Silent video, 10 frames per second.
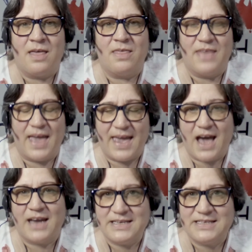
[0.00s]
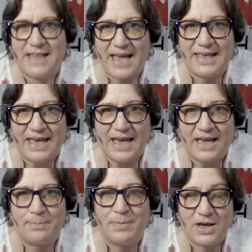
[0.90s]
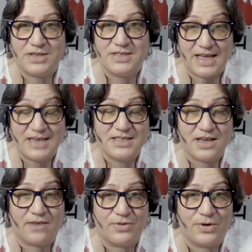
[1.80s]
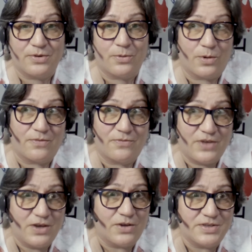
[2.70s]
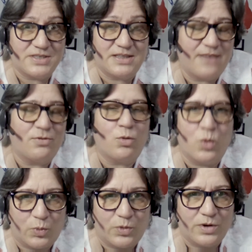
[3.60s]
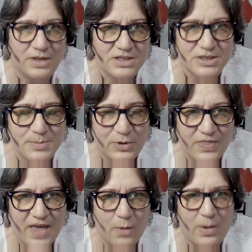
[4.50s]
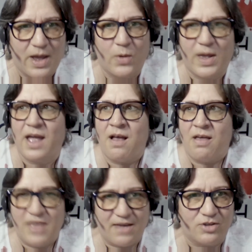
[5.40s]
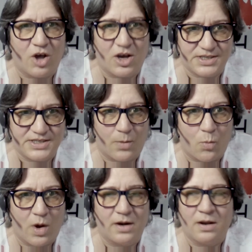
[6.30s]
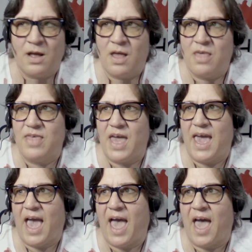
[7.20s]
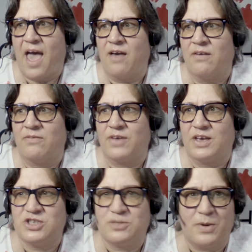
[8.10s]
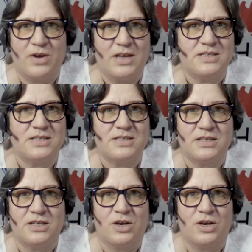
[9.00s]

they got into that gig because they suffered or feel this, they have the wound. Let's just put it that way. Okay. They've lost someone. They have experienced,